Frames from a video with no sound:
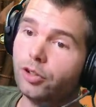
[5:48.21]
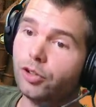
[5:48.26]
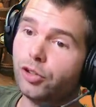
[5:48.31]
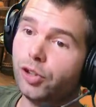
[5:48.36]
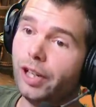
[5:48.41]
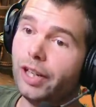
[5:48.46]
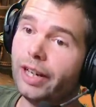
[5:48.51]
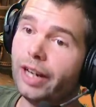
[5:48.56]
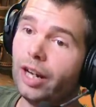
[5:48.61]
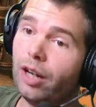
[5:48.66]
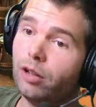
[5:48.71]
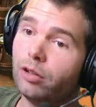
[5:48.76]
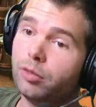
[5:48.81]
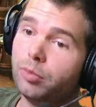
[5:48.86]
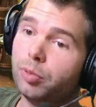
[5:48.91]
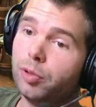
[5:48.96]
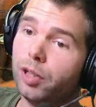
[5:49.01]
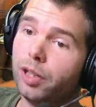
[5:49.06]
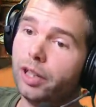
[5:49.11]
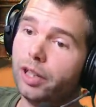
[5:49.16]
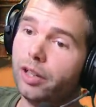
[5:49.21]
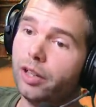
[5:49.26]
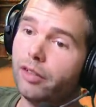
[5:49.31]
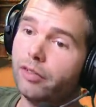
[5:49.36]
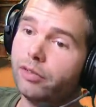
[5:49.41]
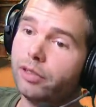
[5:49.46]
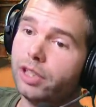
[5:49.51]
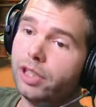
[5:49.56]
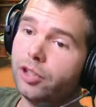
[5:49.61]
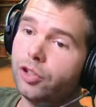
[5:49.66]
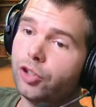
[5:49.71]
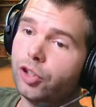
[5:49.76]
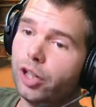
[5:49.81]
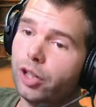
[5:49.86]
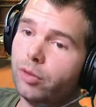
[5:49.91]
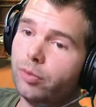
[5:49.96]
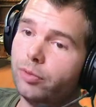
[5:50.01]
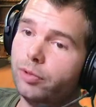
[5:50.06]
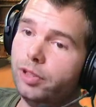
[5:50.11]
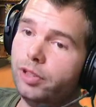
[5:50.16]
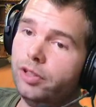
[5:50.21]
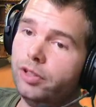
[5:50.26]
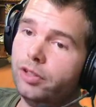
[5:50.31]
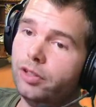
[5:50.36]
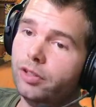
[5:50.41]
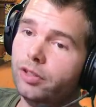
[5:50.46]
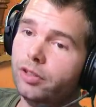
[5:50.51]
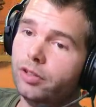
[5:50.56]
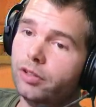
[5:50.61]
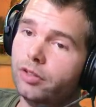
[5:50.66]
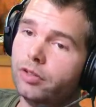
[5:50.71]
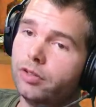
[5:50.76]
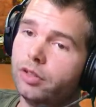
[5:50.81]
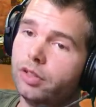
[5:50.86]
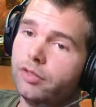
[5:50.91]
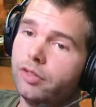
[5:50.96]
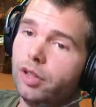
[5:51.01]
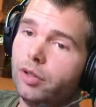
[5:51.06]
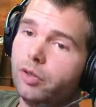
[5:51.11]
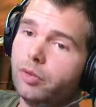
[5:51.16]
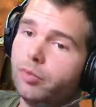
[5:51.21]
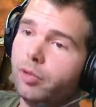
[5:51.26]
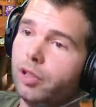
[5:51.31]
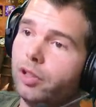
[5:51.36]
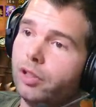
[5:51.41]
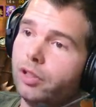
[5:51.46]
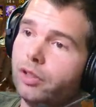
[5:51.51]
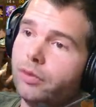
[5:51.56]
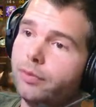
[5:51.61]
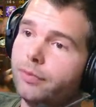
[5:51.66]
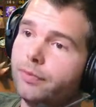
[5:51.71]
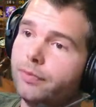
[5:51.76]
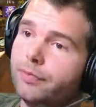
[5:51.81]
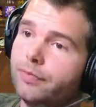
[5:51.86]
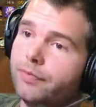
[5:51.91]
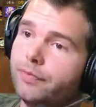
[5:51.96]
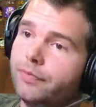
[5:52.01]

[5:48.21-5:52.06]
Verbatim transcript: understand how to play a uh, freaking Shadow Priest, Devouring Plague.